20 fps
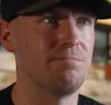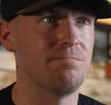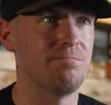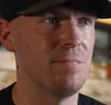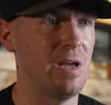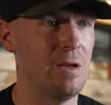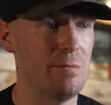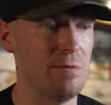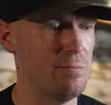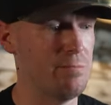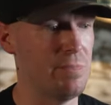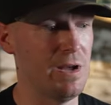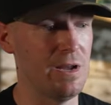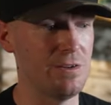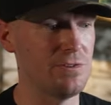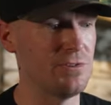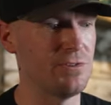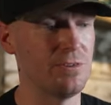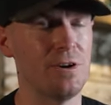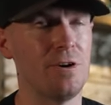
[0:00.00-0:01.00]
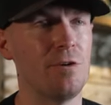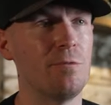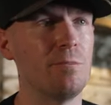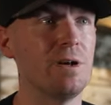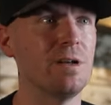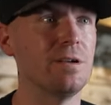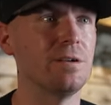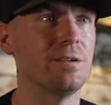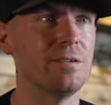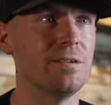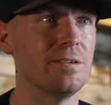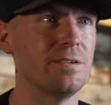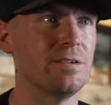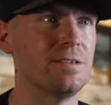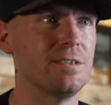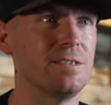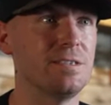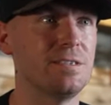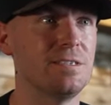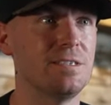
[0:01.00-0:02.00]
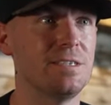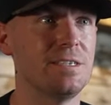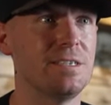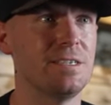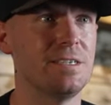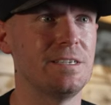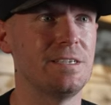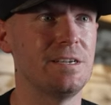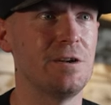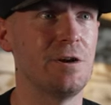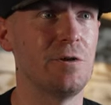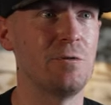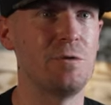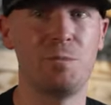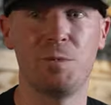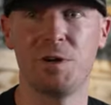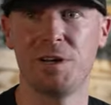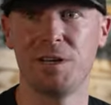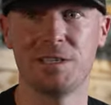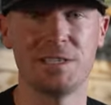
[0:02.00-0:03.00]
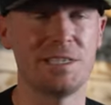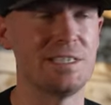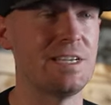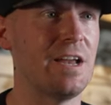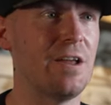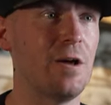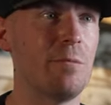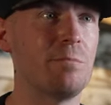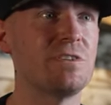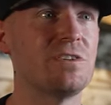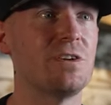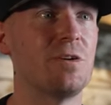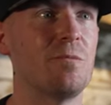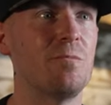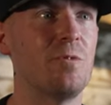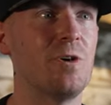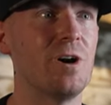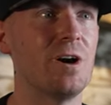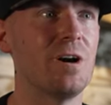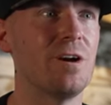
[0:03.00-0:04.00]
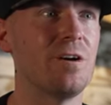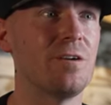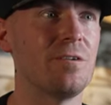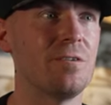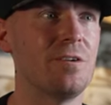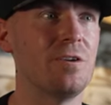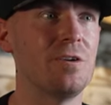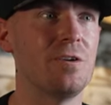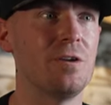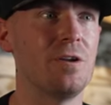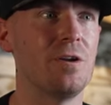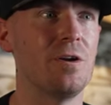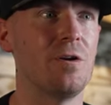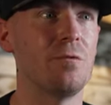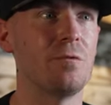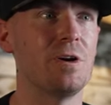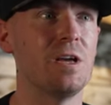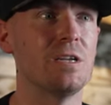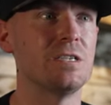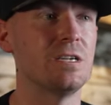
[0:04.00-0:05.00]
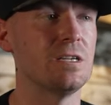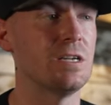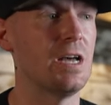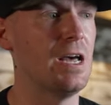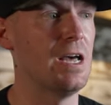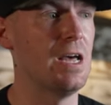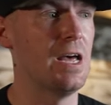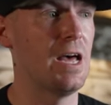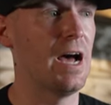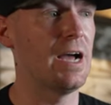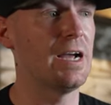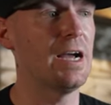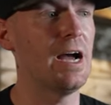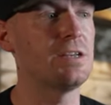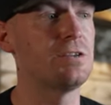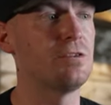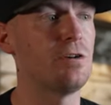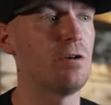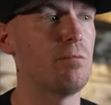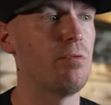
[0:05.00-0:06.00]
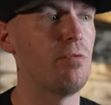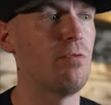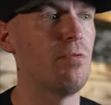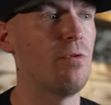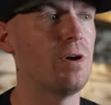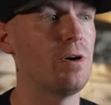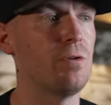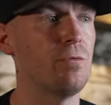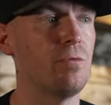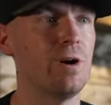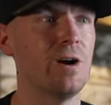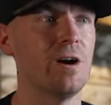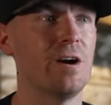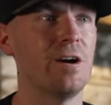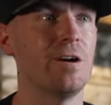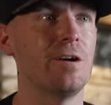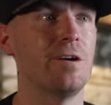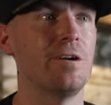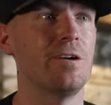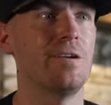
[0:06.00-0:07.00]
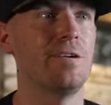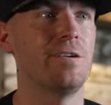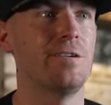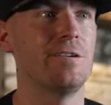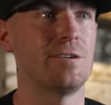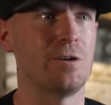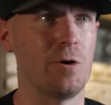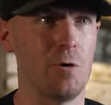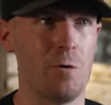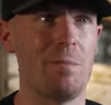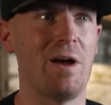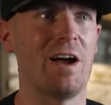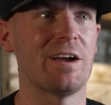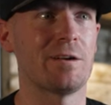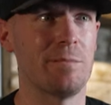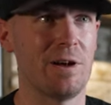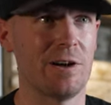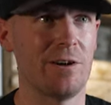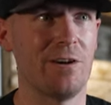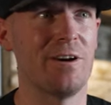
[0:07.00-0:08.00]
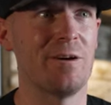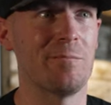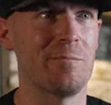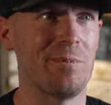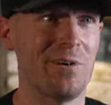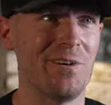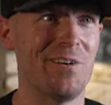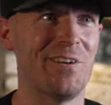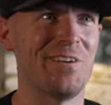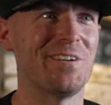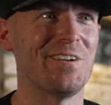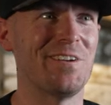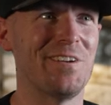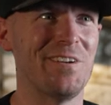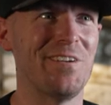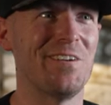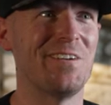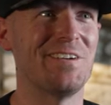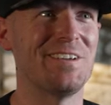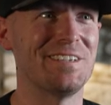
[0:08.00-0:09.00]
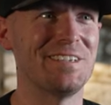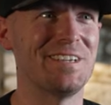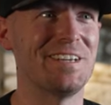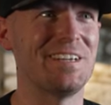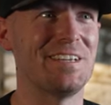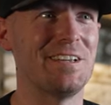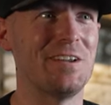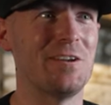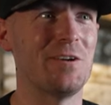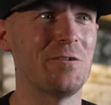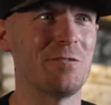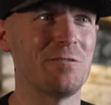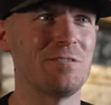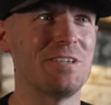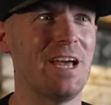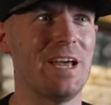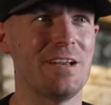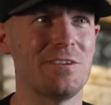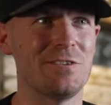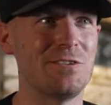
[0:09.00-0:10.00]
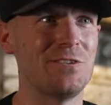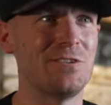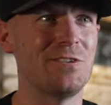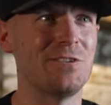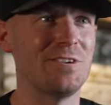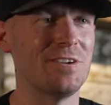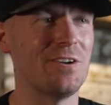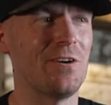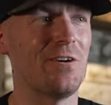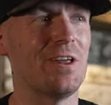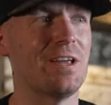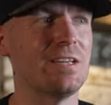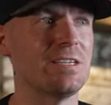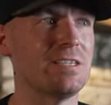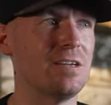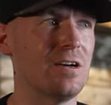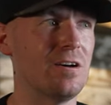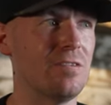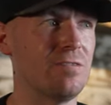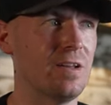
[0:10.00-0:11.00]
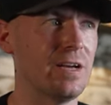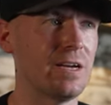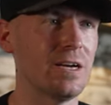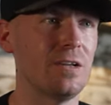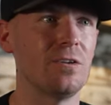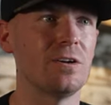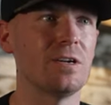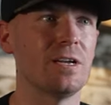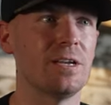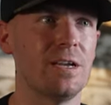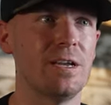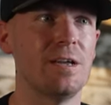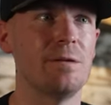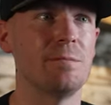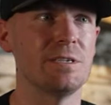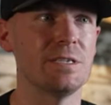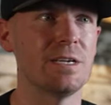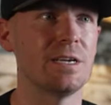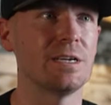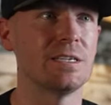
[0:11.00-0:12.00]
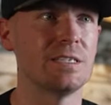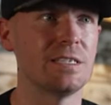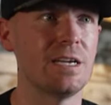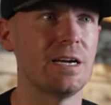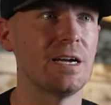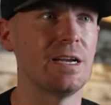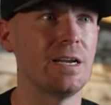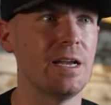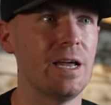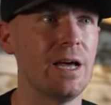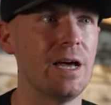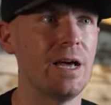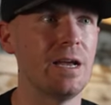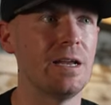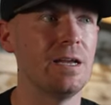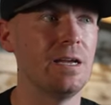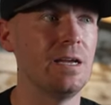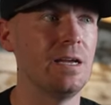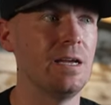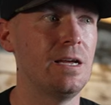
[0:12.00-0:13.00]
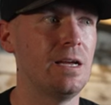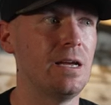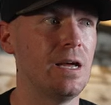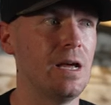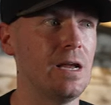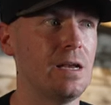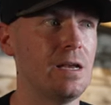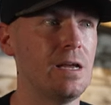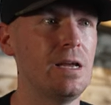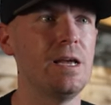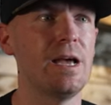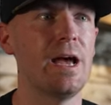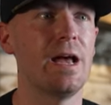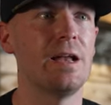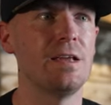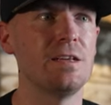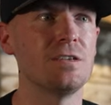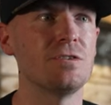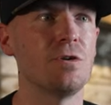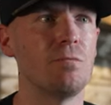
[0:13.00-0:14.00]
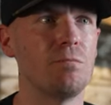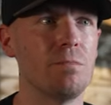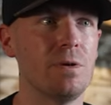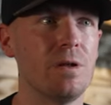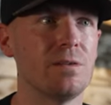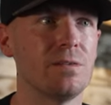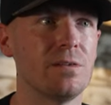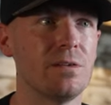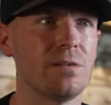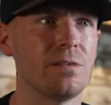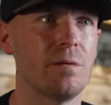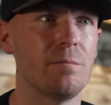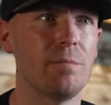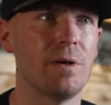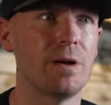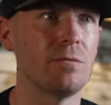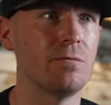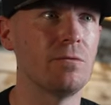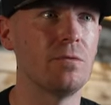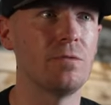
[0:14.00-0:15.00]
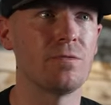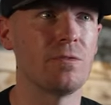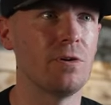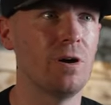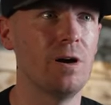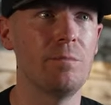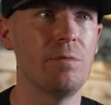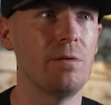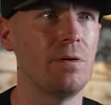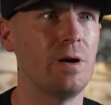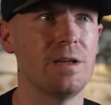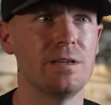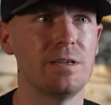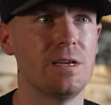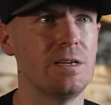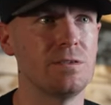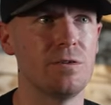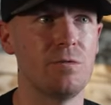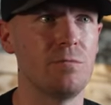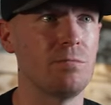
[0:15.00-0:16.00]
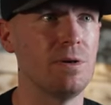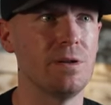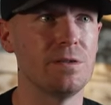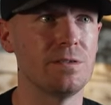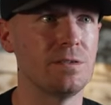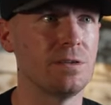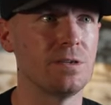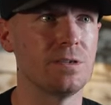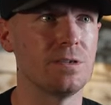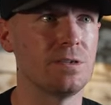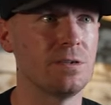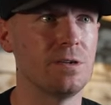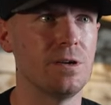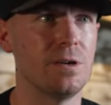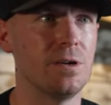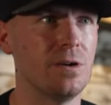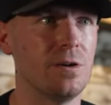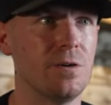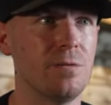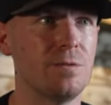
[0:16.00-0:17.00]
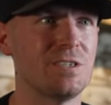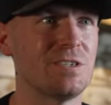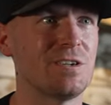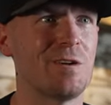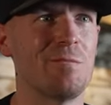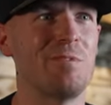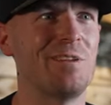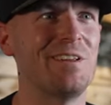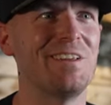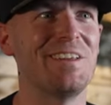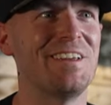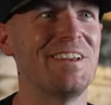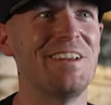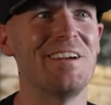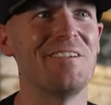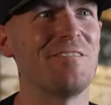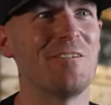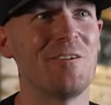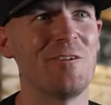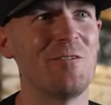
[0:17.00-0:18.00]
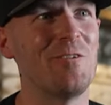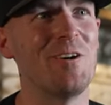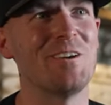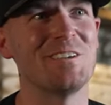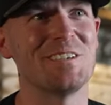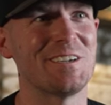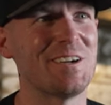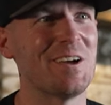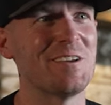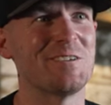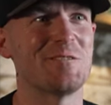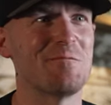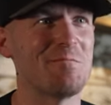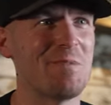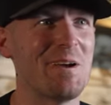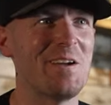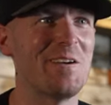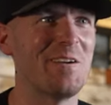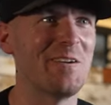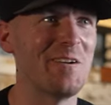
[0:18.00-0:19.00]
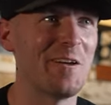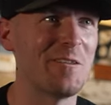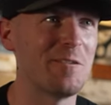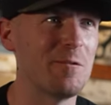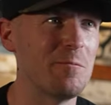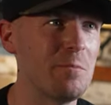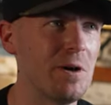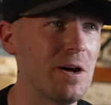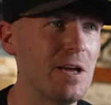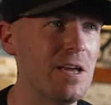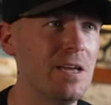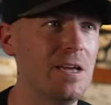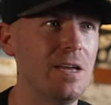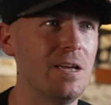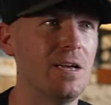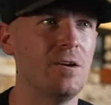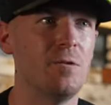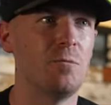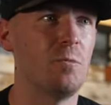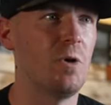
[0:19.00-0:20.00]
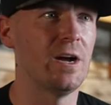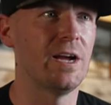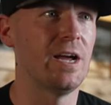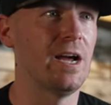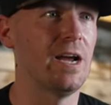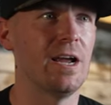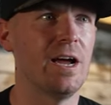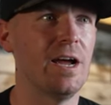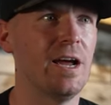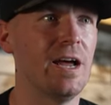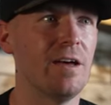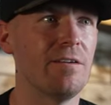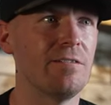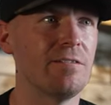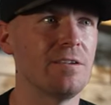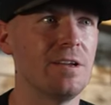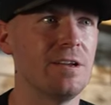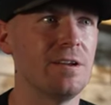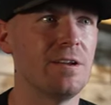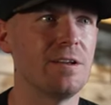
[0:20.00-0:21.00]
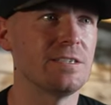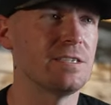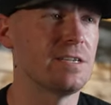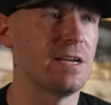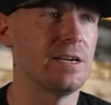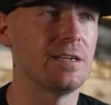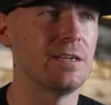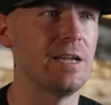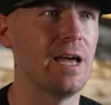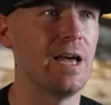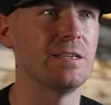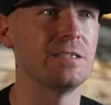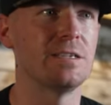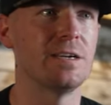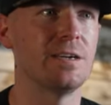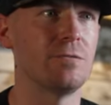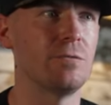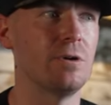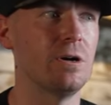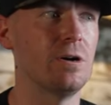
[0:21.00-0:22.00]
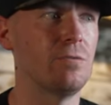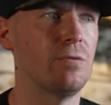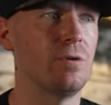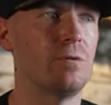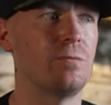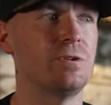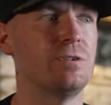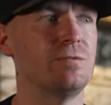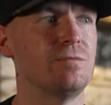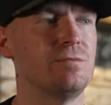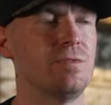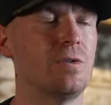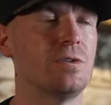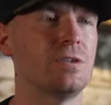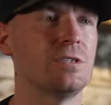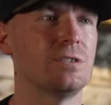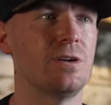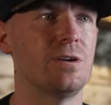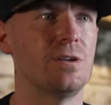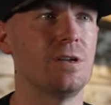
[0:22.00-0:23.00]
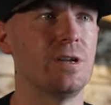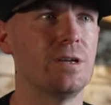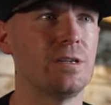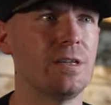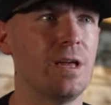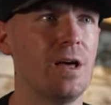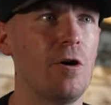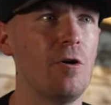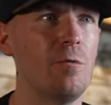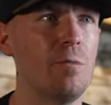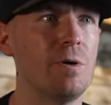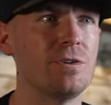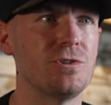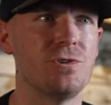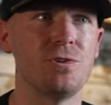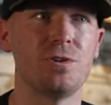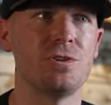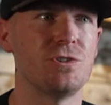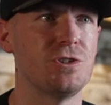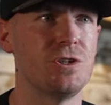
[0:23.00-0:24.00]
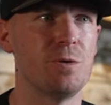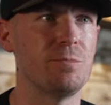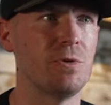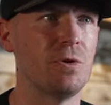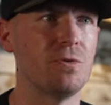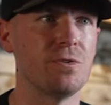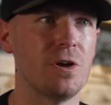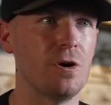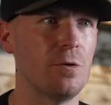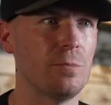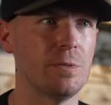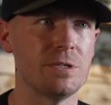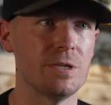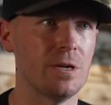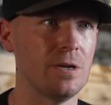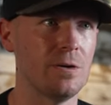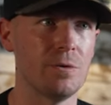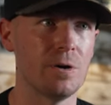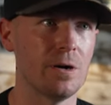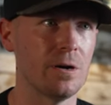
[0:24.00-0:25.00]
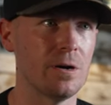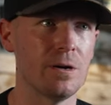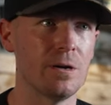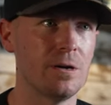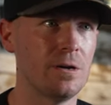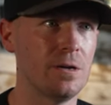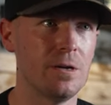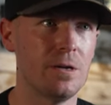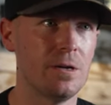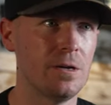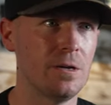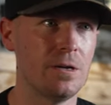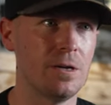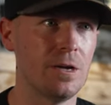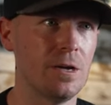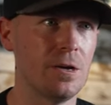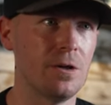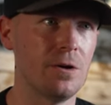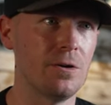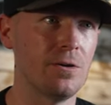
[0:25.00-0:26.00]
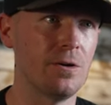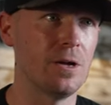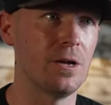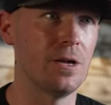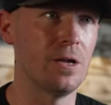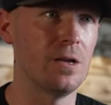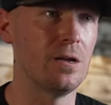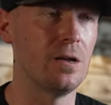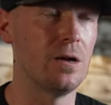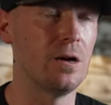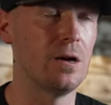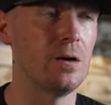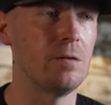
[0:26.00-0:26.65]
maybe paint your helmet, and, we could set up somewhere, and, because I got to a point where, going back to my grandpa, tattooed and all that stuff, like I look at him as like a second dad, and he had his own business. I'm like, well, if grandpa has his own business, it was completely different. It wasn't custom paint or nothing, but why can't I have it? It's like, dad's like, well, why don't we focus on like the helmets? You can ship those helmets anywhere. And